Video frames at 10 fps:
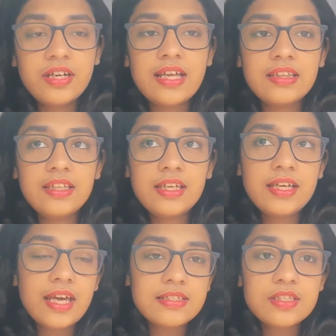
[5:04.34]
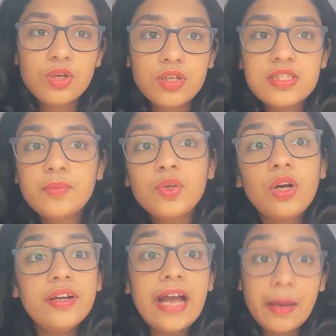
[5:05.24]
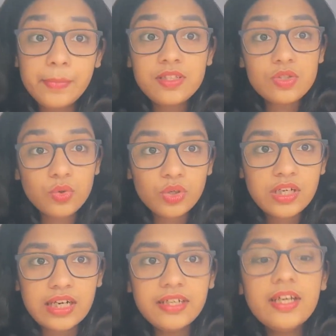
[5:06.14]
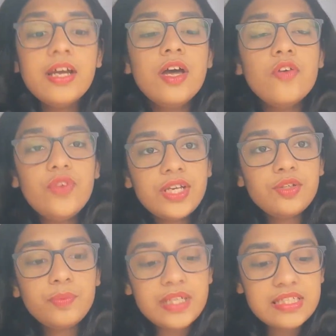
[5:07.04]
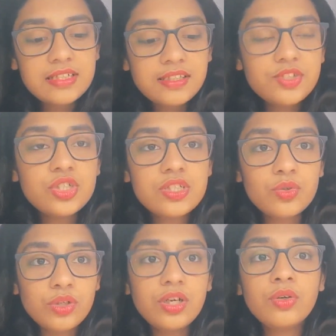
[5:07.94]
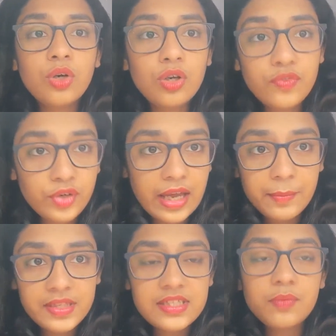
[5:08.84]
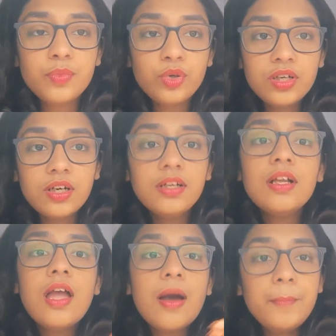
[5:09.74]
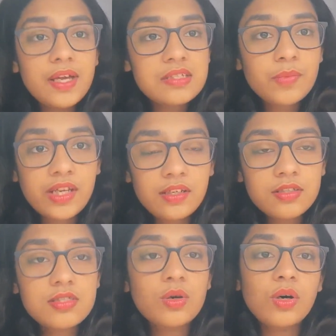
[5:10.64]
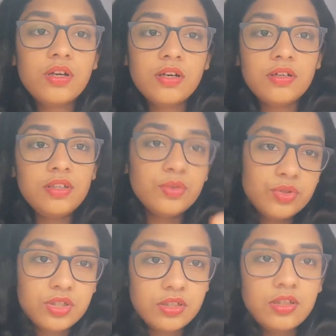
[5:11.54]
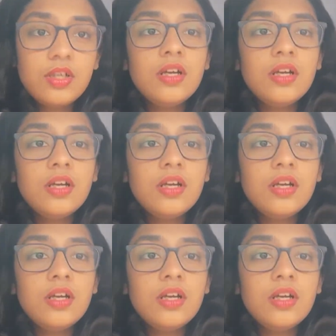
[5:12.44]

And he has this concept called a habit scorecard, where you basically just note down all of your habits and put a plus minus or a neutral